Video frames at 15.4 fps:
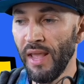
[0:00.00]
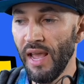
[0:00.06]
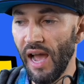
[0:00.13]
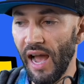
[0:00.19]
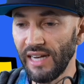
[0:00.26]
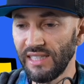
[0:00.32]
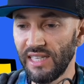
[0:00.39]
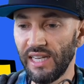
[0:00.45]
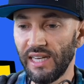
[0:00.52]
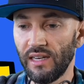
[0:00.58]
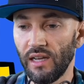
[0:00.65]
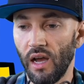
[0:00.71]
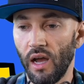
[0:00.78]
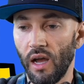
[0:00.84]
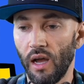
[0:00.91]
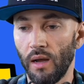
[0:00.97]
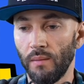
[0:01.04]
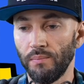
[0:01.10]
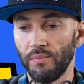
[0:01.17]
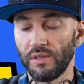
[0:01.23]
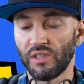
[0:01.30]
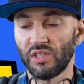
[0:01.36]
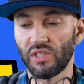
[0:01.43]
I did
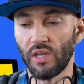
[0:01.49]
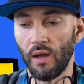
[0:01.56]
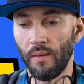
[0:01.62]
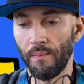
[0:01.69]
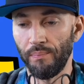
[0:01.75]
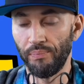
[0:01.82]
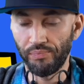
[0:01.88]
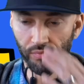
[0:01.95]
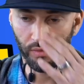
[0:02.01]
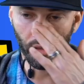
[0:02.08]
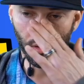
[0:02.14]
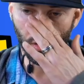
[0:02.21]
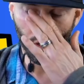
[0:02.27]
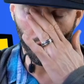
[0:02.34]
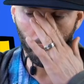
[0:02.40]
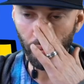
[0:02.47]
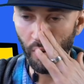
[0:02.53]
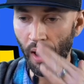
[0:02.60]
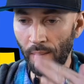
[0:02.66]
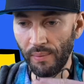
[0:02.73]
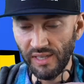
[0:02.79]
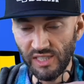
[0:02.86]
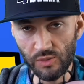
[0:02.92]
some
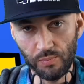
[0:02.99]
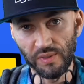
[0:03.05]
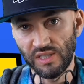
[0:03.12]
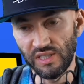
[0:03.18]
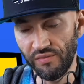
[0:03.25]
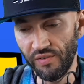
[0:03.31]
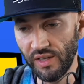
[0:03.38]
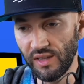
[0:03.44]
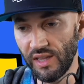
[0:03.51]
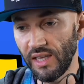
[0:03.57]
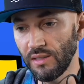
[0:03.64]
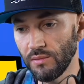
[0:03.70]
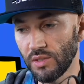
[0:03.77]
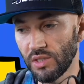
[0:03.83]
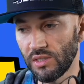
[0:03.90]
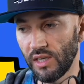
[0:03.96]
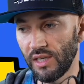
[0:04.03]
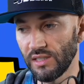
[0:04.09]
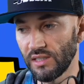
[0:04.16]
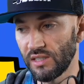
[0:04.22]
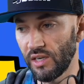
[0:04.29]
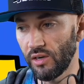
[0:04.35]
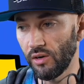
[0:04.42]
property specific things to
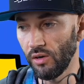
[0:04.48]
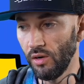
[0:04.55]
consider.